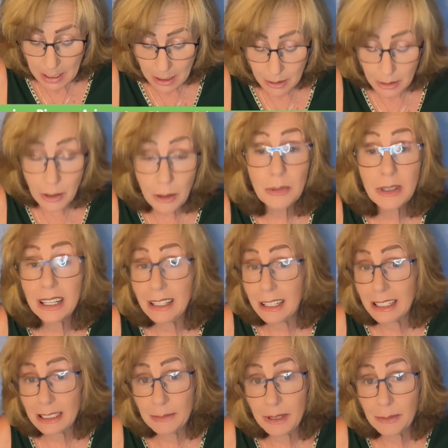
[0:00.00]
Nobody
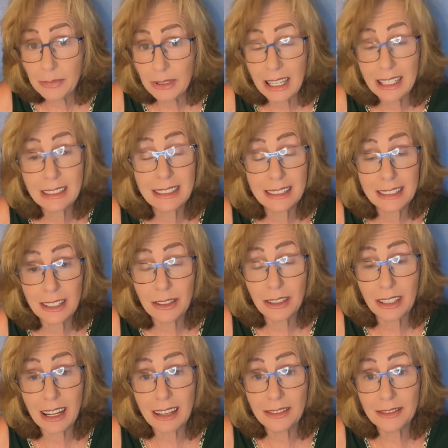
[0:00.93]
needs people like this in their
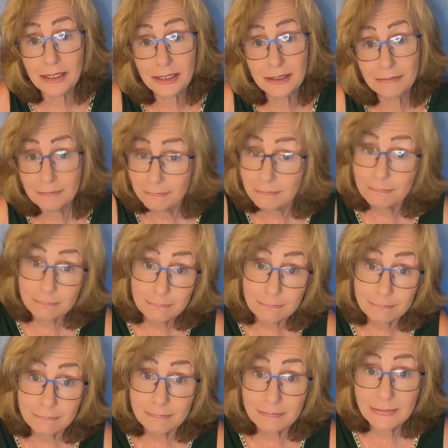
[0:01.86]
life.
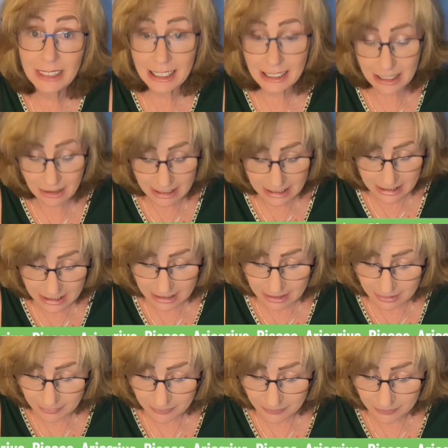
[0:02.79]
That's how I see
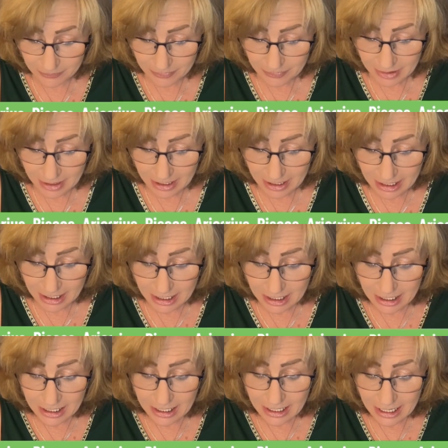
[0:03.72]
it.
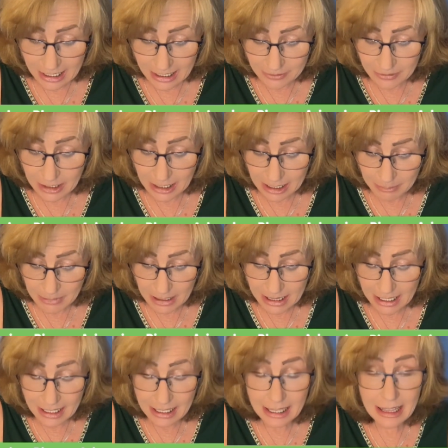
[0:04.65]
And I feel like by
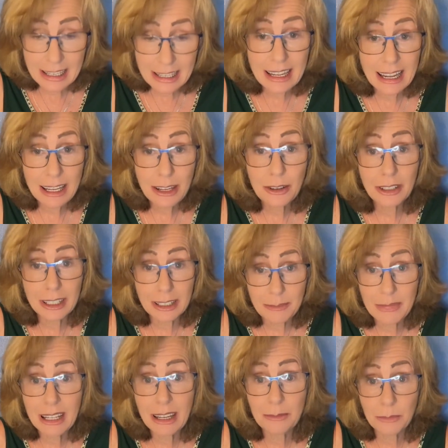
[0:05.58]
the end of the day, you're going
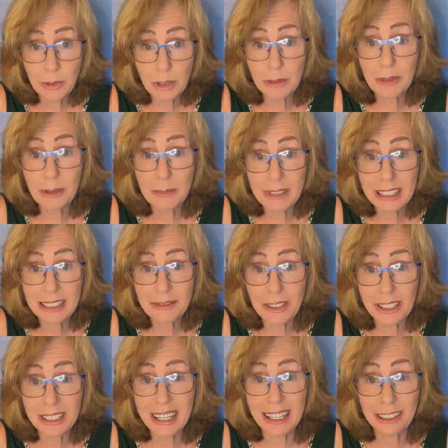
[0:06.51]
to be on board with me as
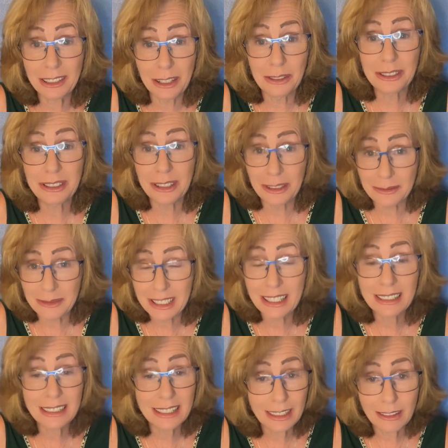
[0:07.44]
far as that goes. You know what I'm
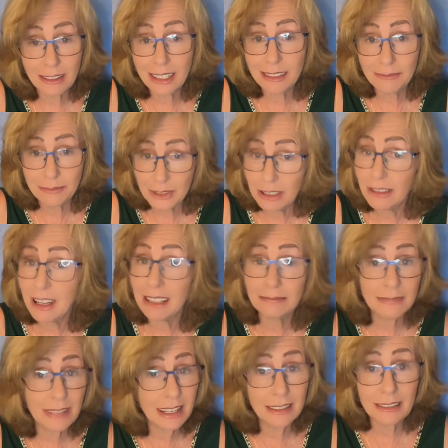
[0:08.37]
saying? It's like, okay, you're right.
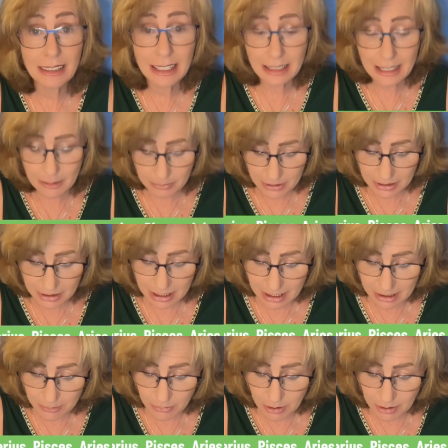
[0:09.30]
I don't need that person
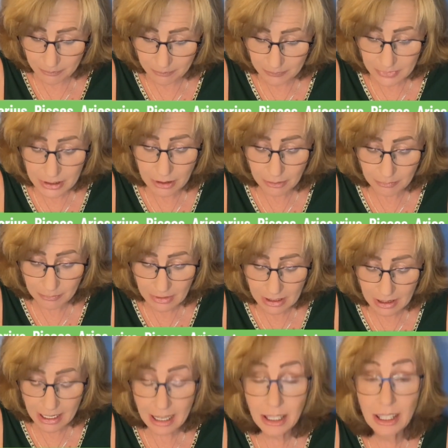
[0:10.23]
anymore. So
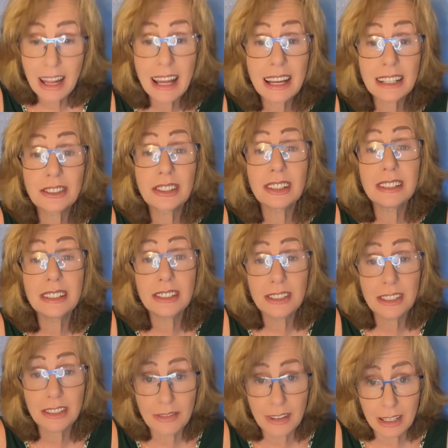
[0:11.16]
they actually did
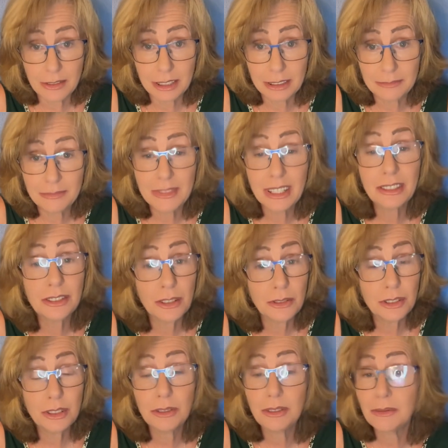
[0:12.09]
you a favor. They
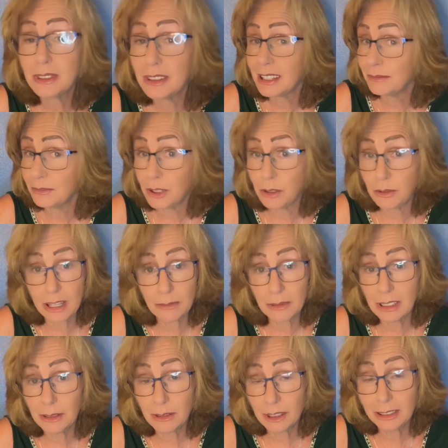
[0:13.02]
showed you who they
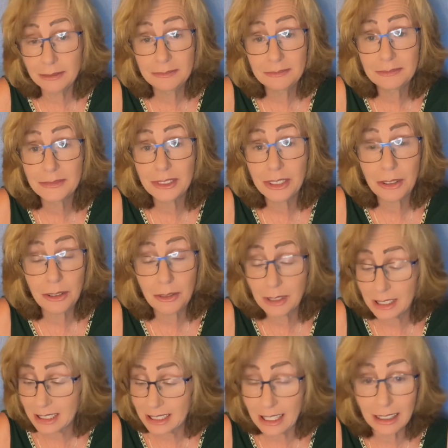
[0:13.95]
really were. So you
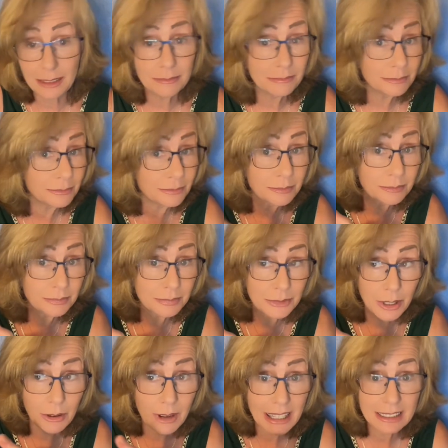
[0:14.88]
could tell them,
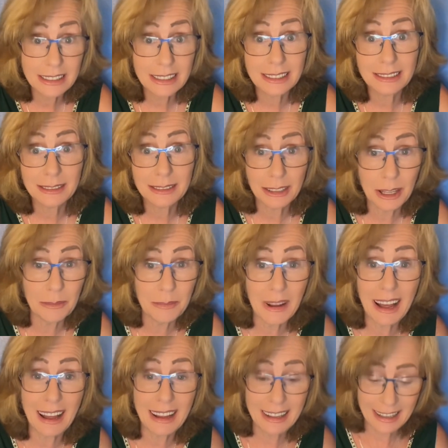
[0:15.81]
go exit.
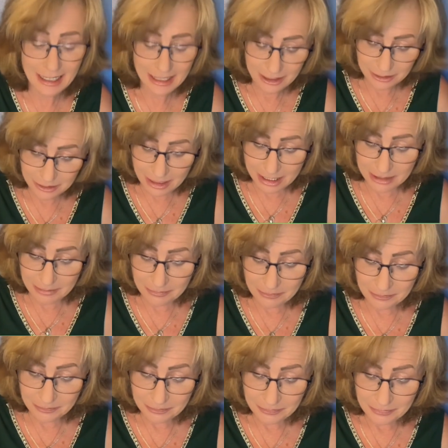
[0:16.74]
Goodbye, right?
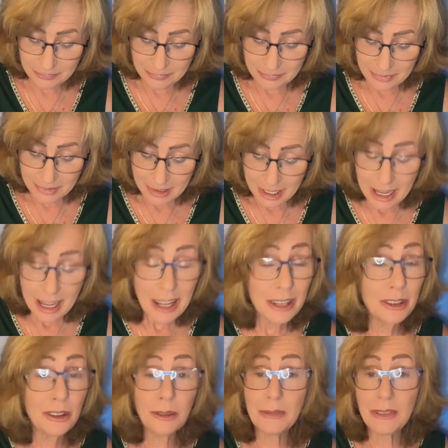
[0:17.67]

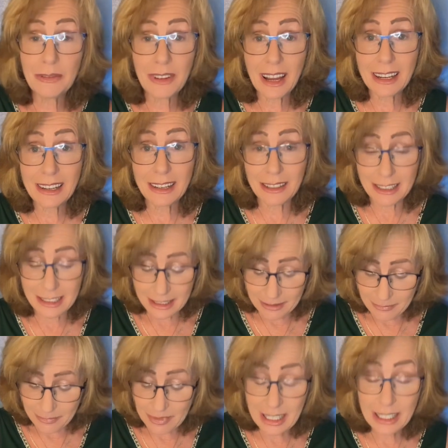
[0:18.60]
You'll be fine, Aries.
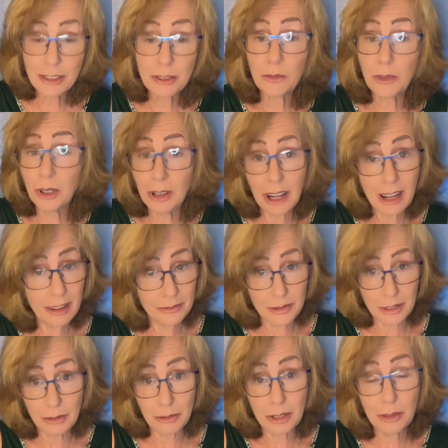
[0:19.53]
Things roll off
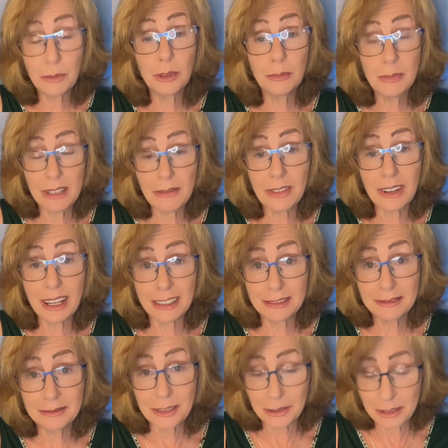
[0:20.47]
you. You will be fine,
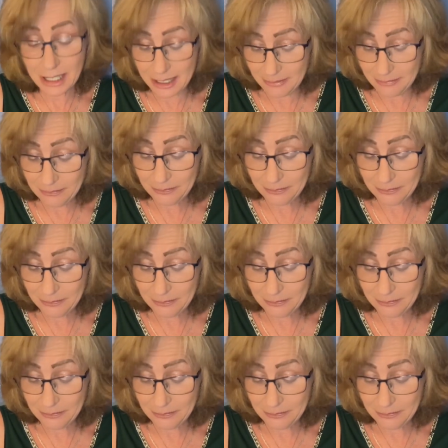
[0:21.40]
okay?